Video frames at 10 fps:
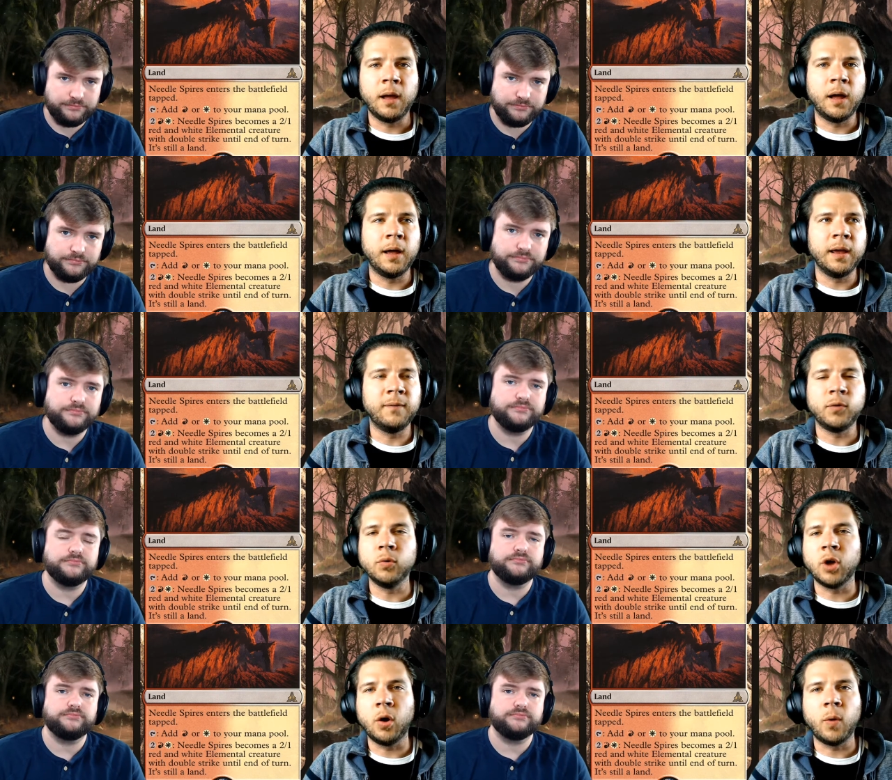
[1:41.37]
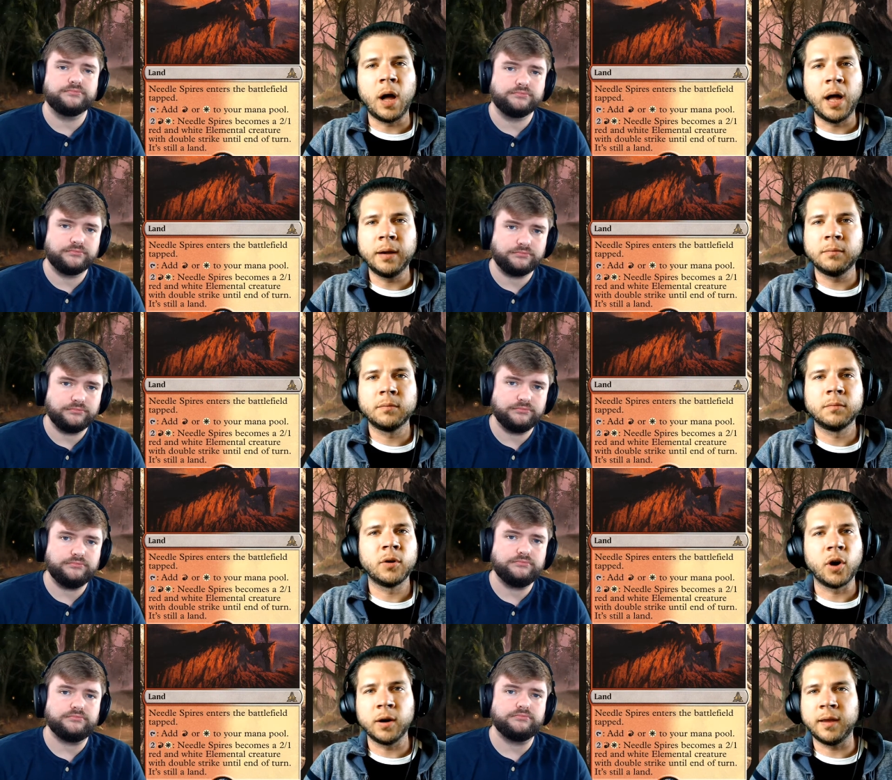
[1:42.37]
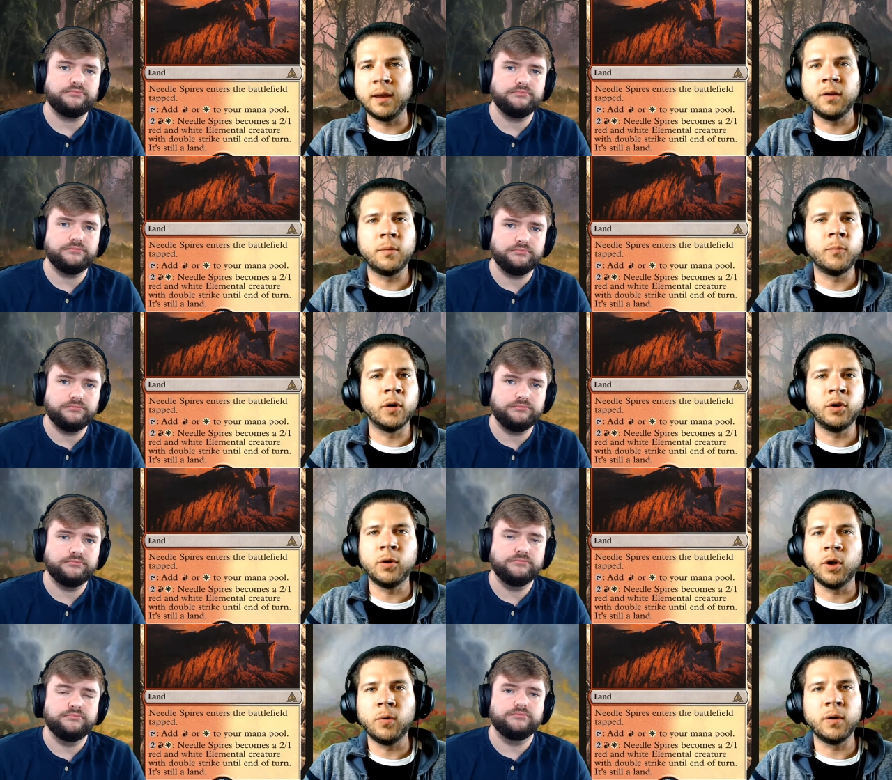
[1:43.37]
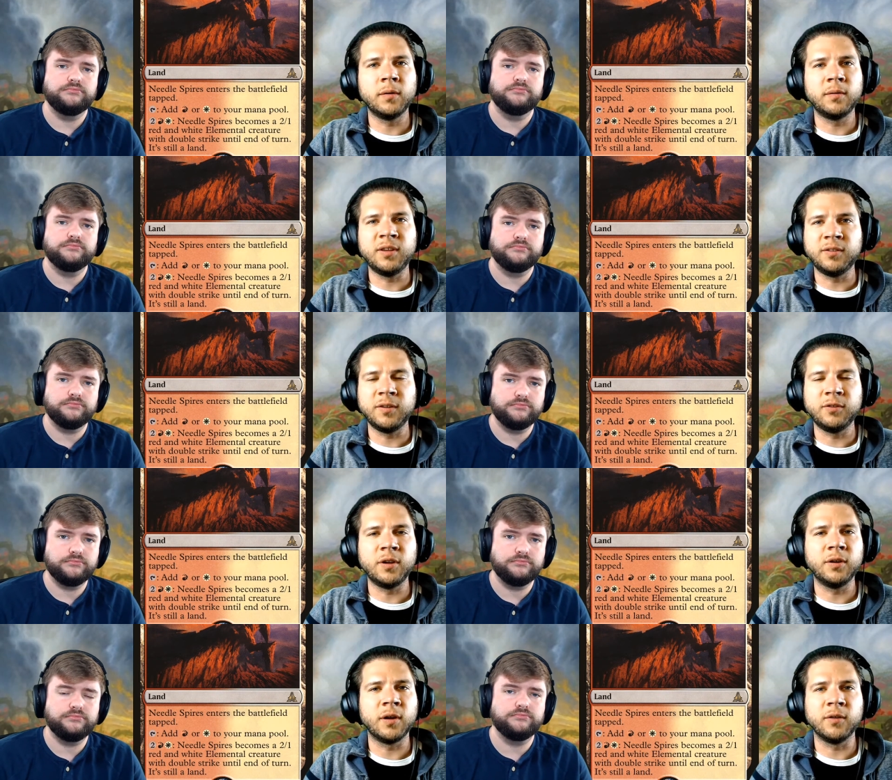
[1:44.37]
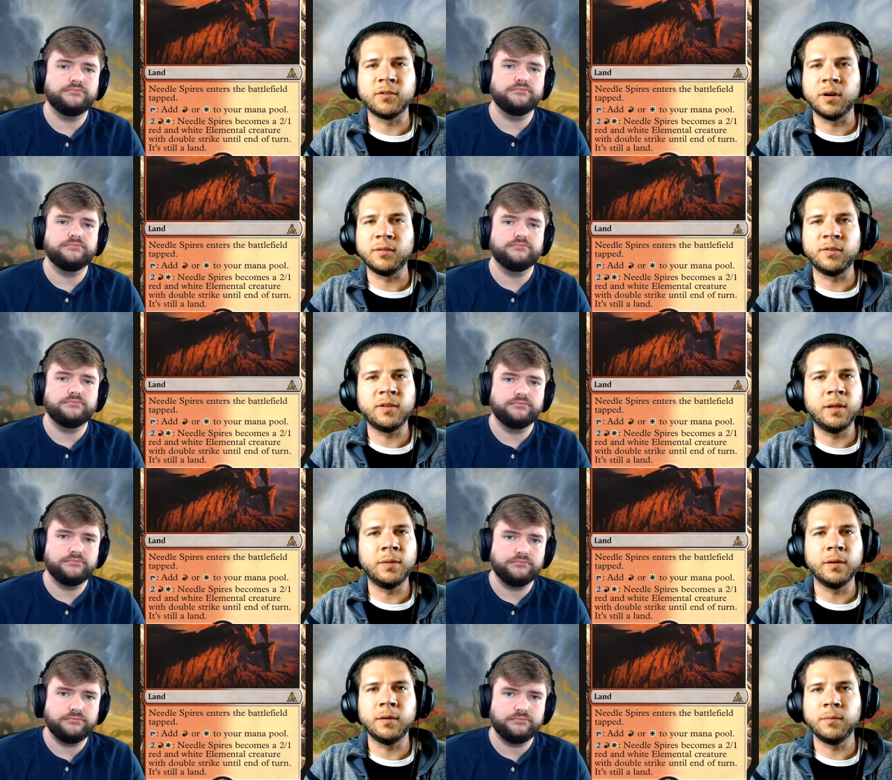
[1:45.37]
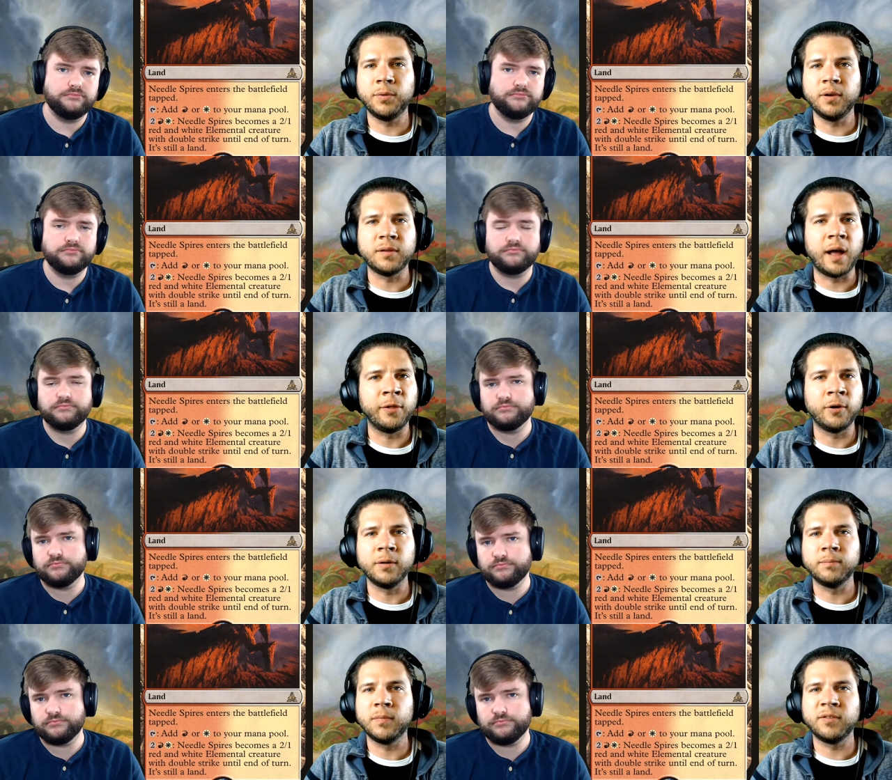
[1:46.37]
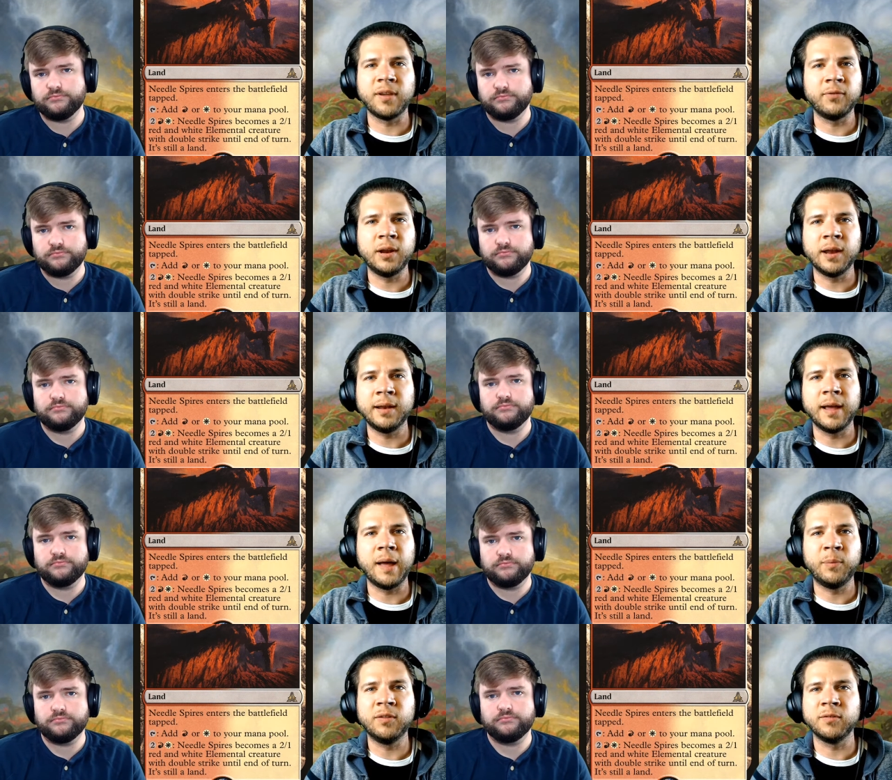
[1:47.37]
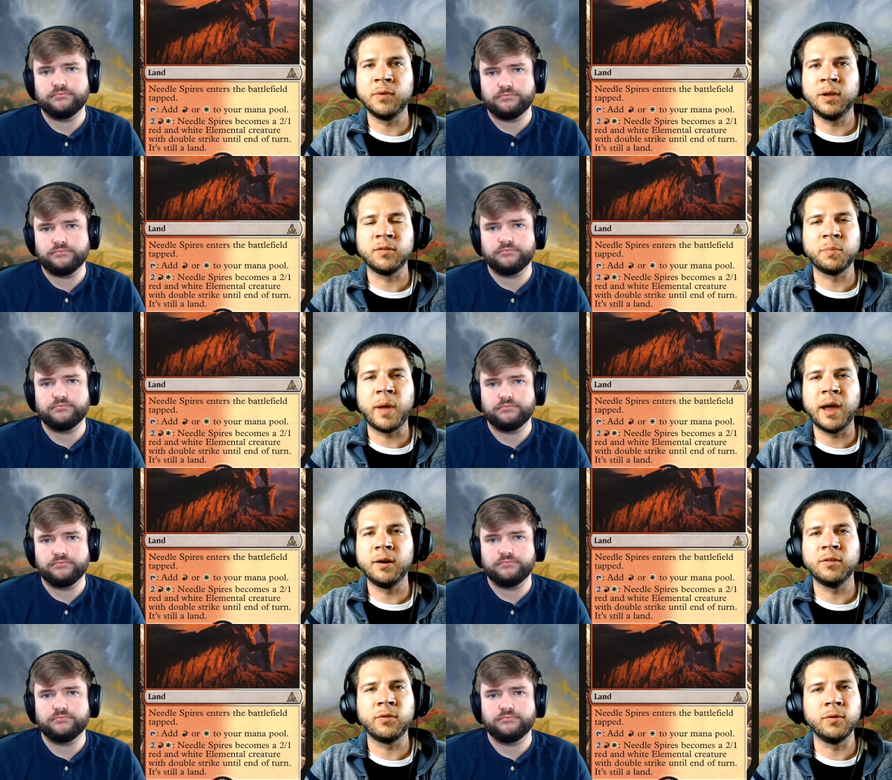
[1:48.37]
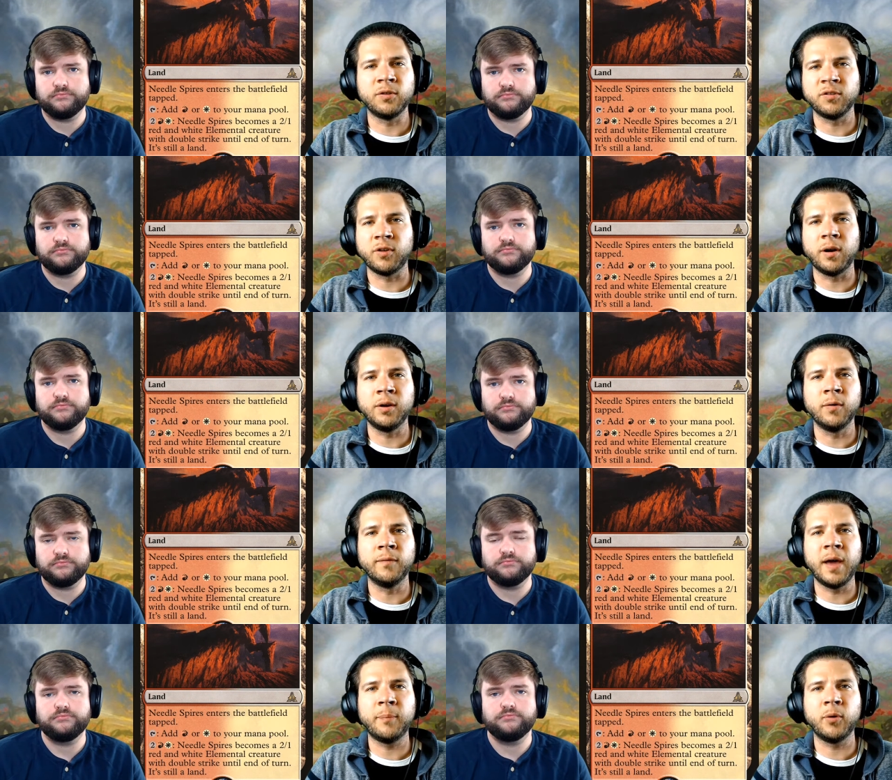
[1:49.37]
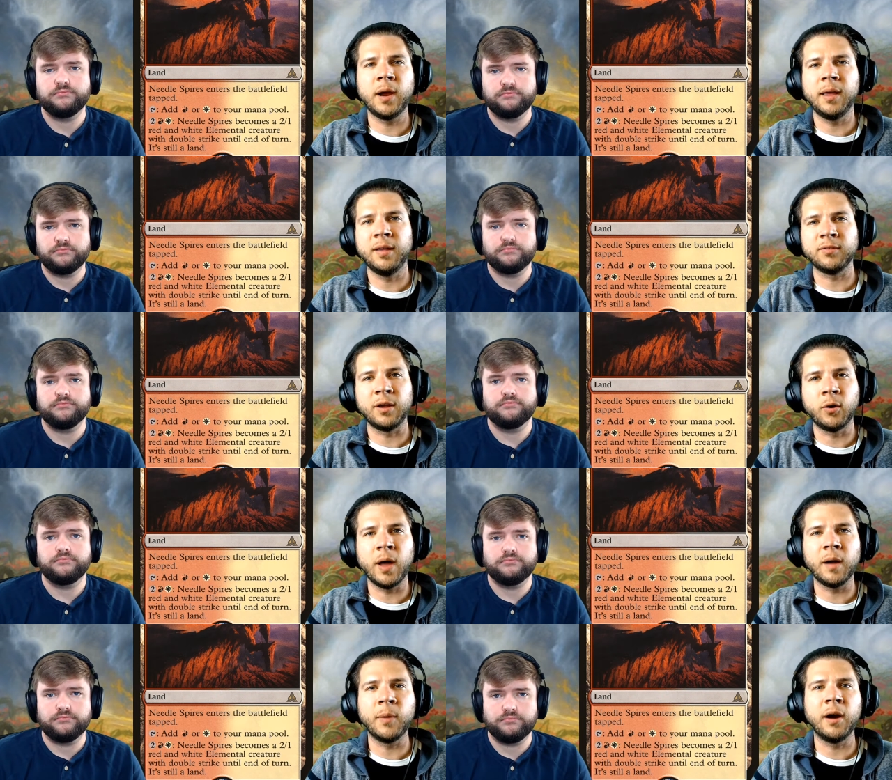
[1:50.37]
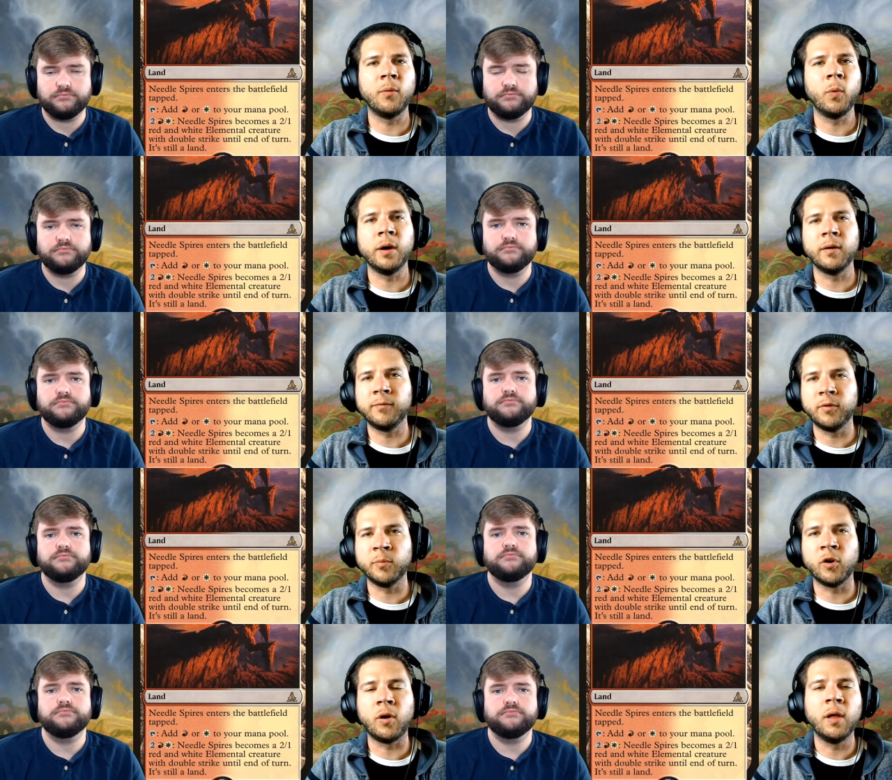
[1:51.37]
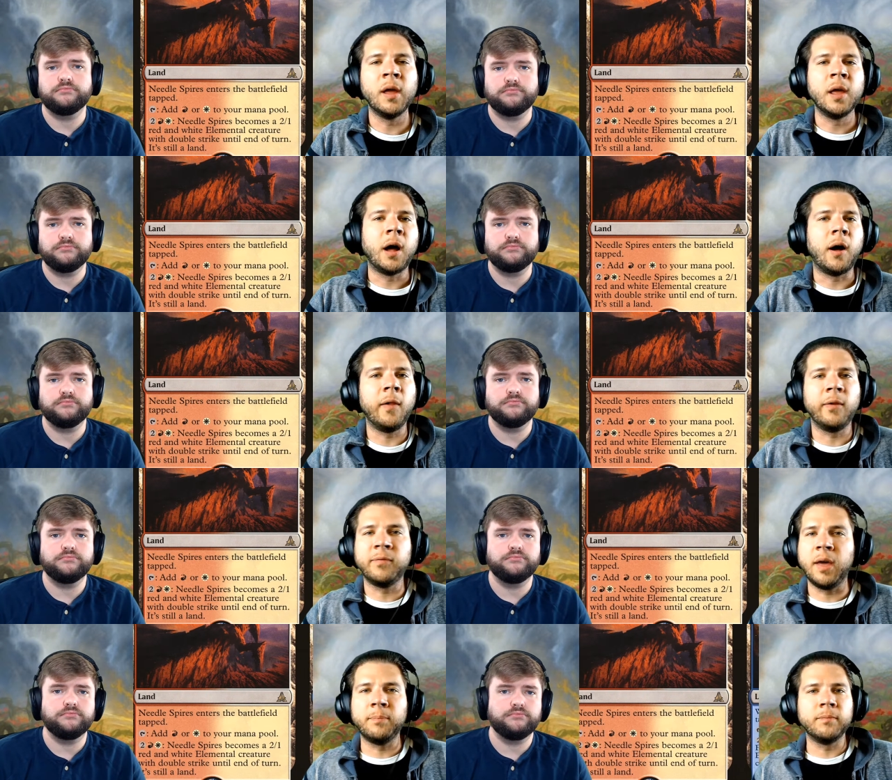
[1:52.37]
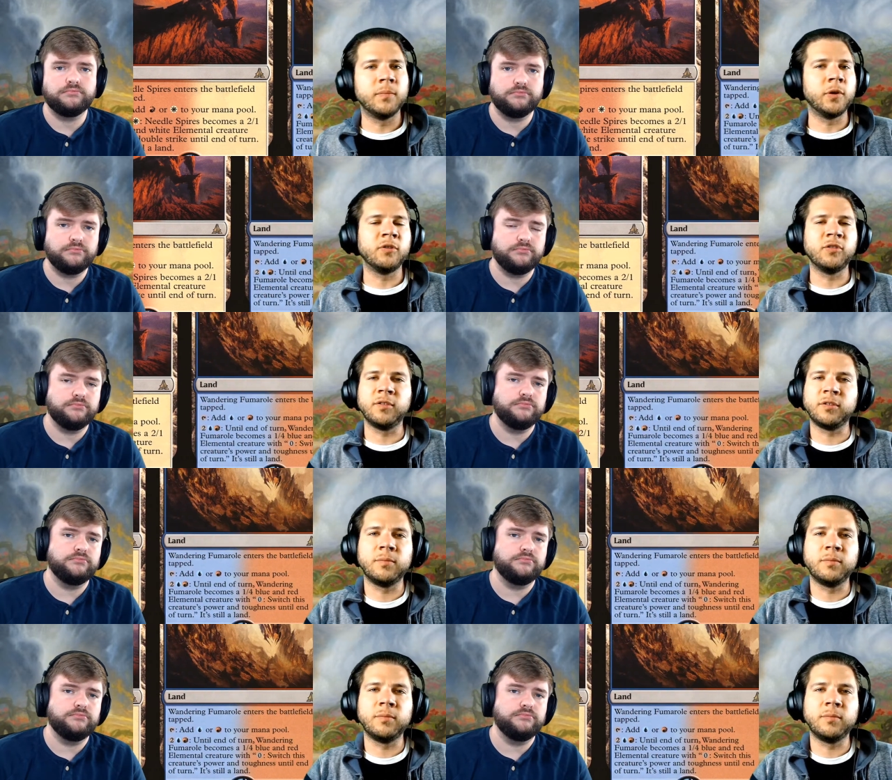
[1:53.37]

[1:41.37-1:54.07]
Speaker 1: If you go on Card Kingdom or you go to TCG, you're going to start to see the $1.79 copies of Needle Spires. Those are starting to evaporate. Hissing Quagmire, Wandering Fumarol, all of them, they're just